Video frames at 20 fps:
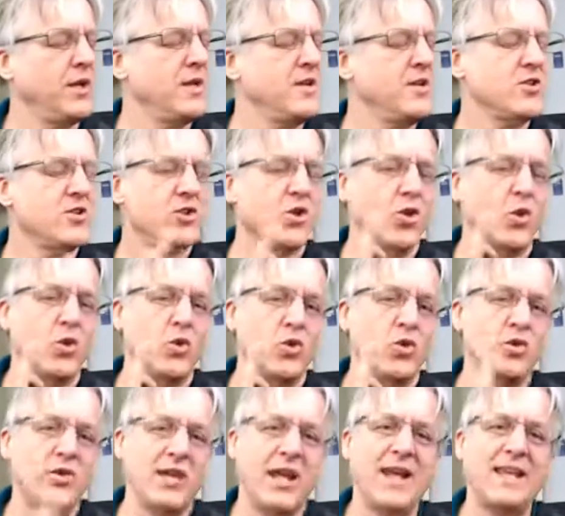So you
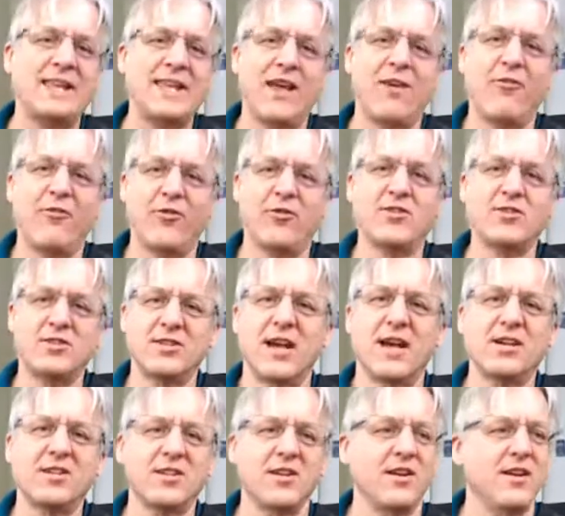take that first
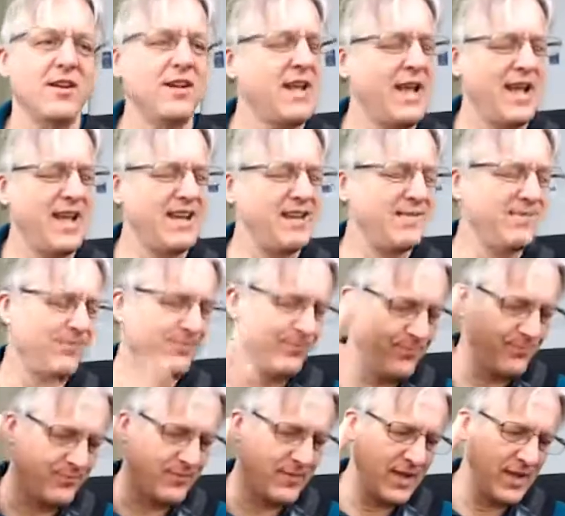section, and
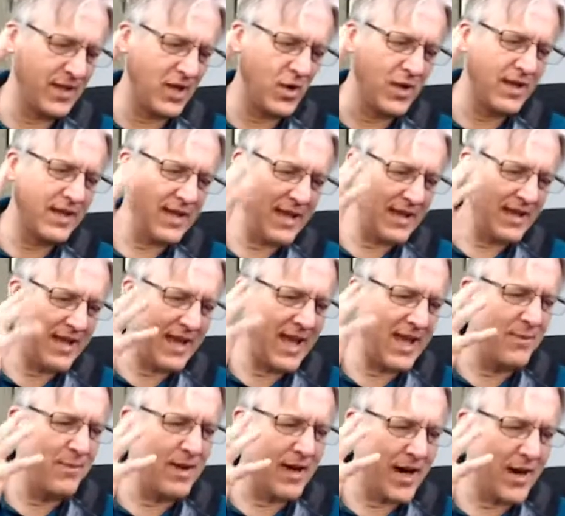it
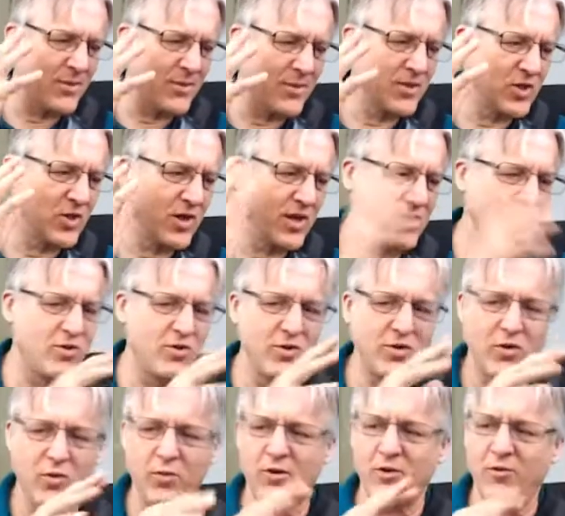can be arbitrary. 2,
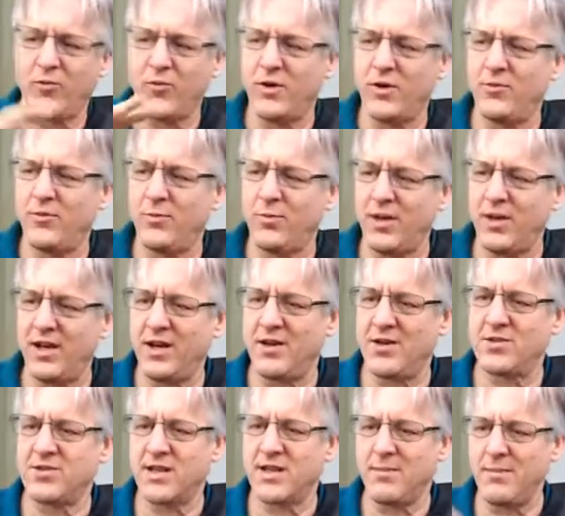3, or 4 different
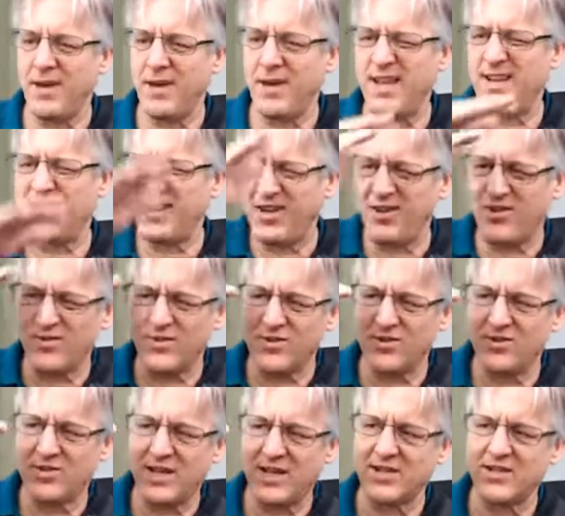players might hear
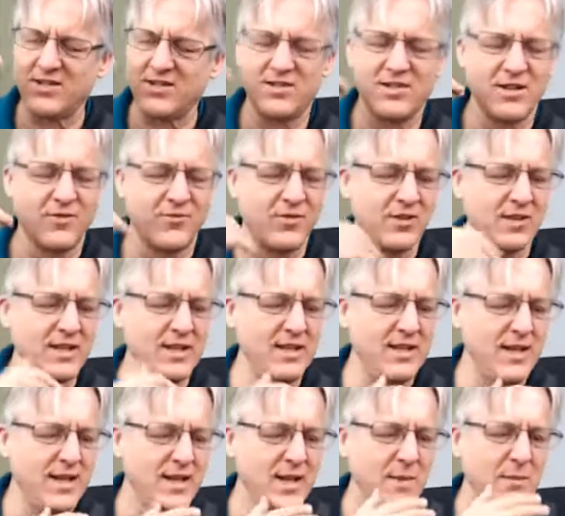those sections
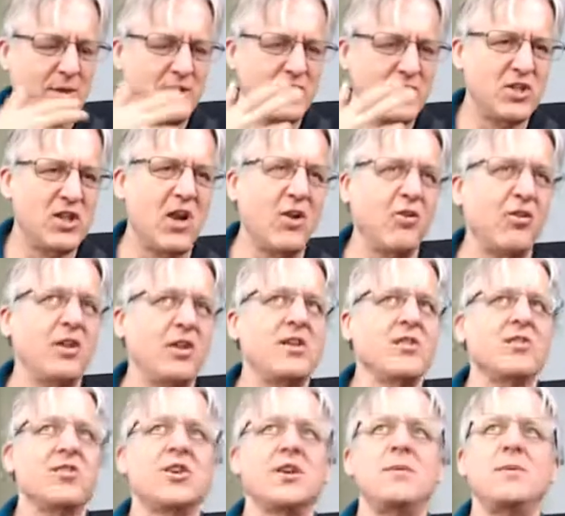differently, but generally
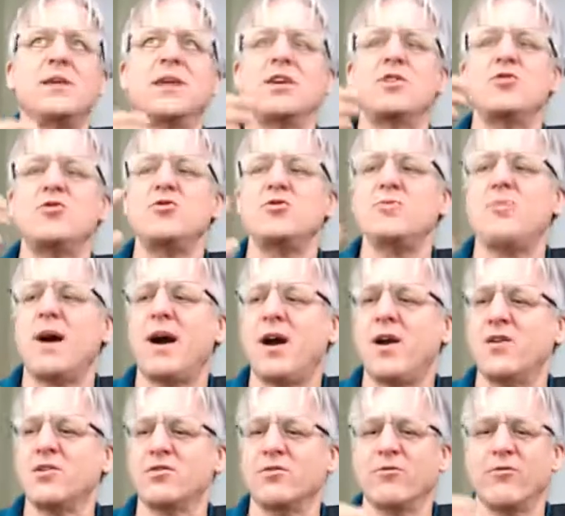they're going to be like 2
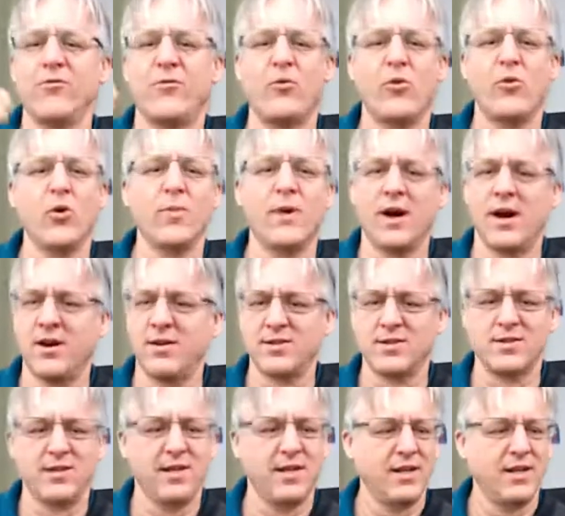bars or 4 bars.